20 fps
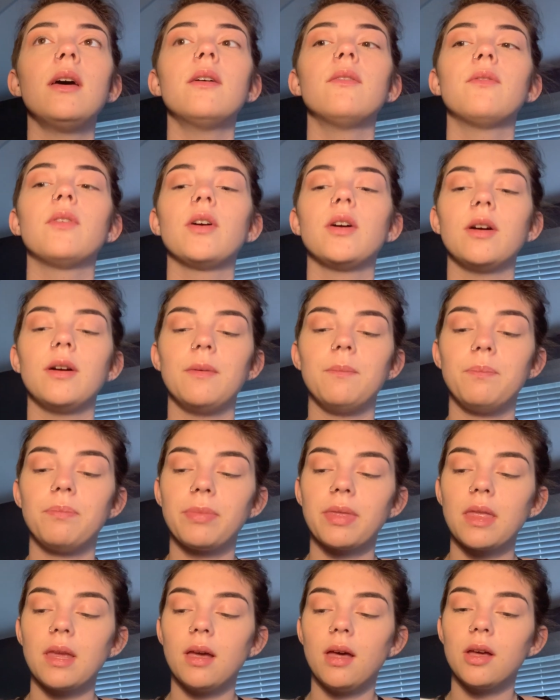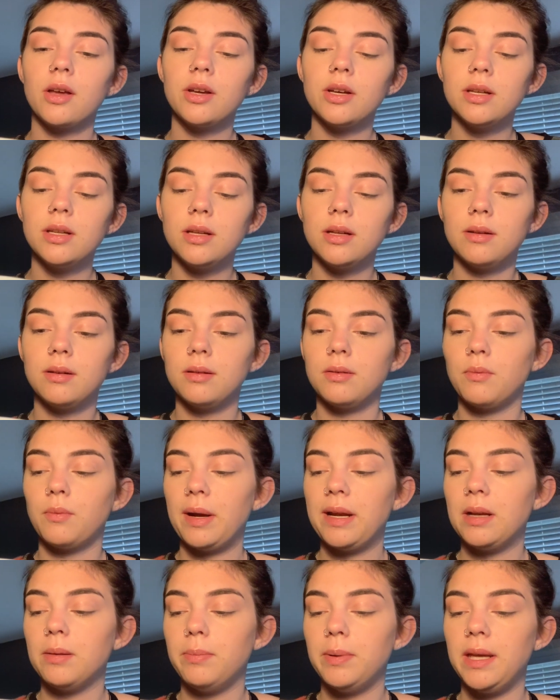for a good
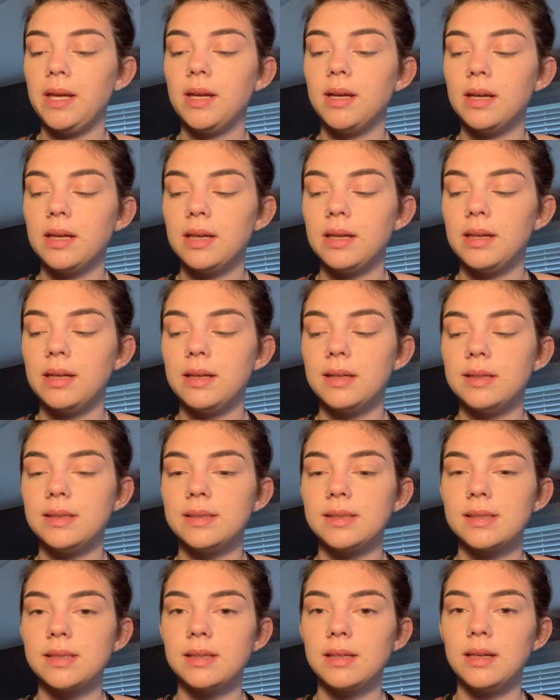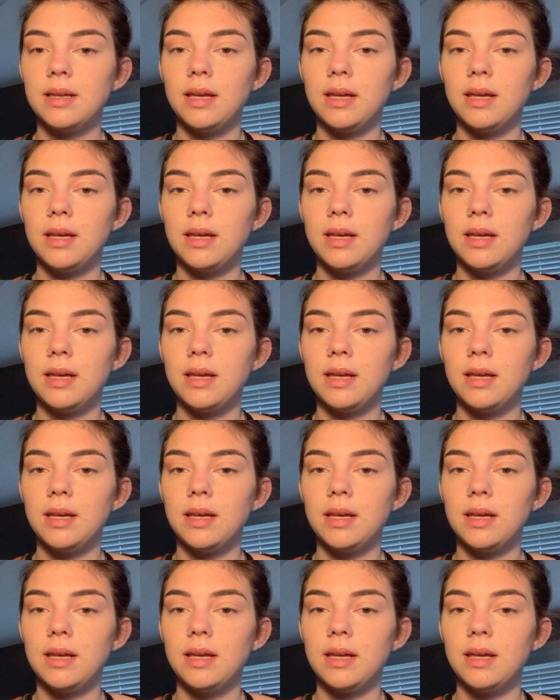way to be is